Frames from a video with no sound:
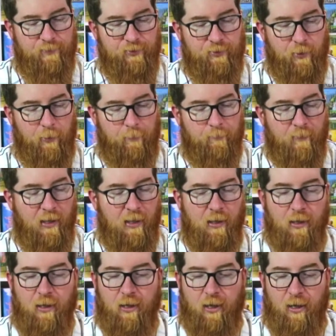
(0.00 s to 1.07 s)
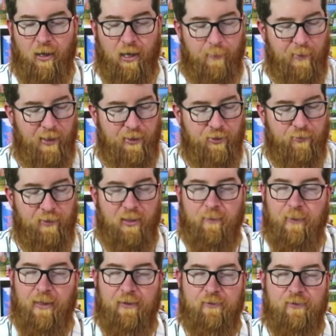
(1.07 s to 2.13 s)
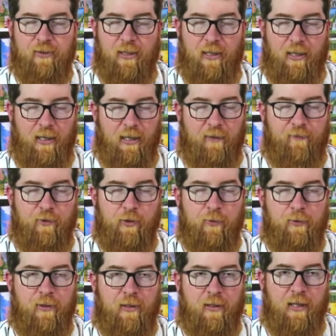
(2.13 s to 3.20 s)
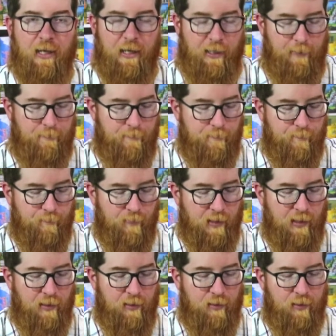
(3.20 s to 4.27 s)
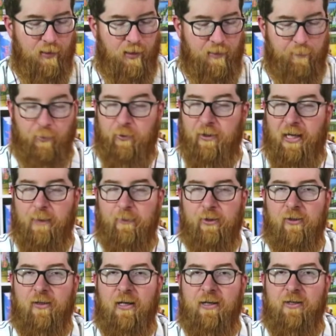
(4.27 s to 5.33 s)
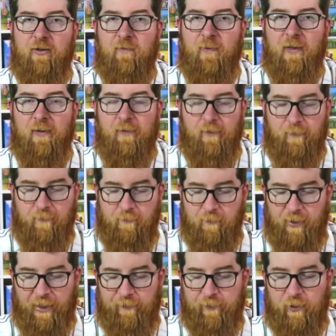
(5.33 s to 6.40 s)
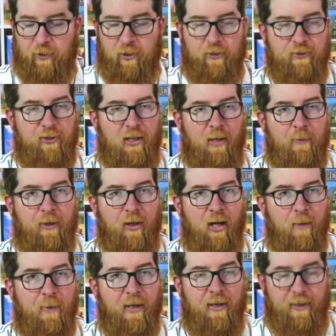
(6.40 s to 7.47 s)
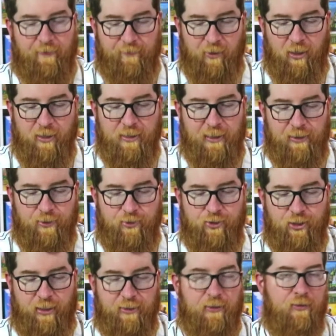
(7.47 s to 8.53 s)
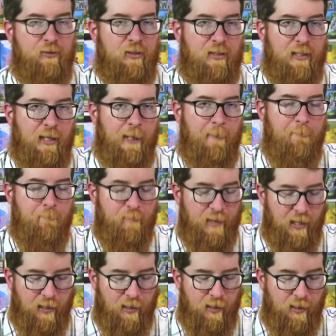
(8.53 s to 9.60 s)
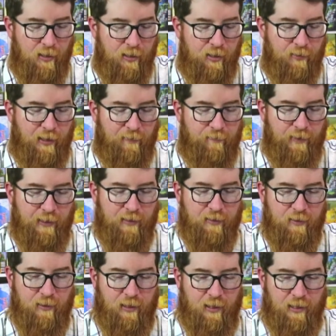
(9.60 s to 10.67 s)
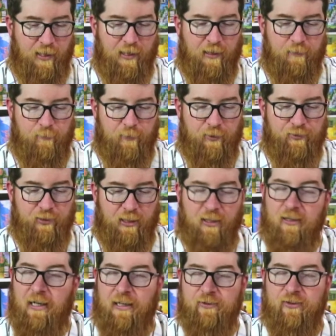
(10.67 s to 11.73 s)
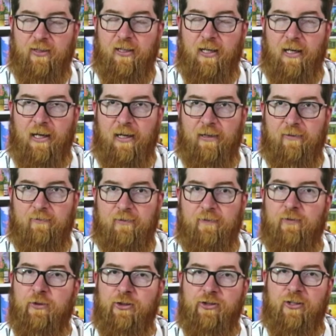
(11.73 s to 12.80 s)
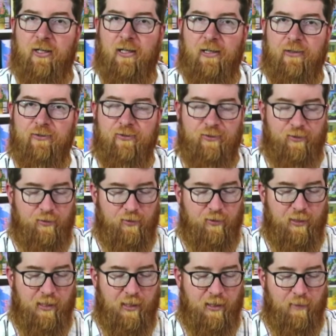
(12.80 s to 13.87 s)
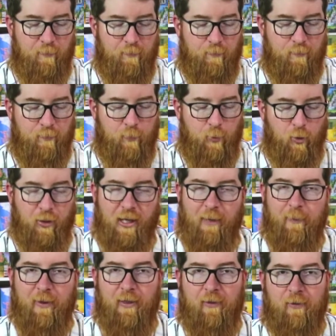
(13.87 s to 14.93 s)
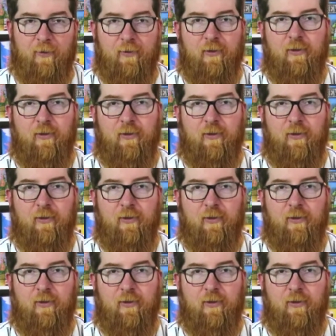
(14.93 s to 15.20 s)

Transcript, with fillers: So, uh, I mean, I do recommend uh, if you are a, a, board gamer and you've been playing for a long time in the hobby and have not yet checked out Catan, you know, I think uh, it was a classic and revolutionized the board gaming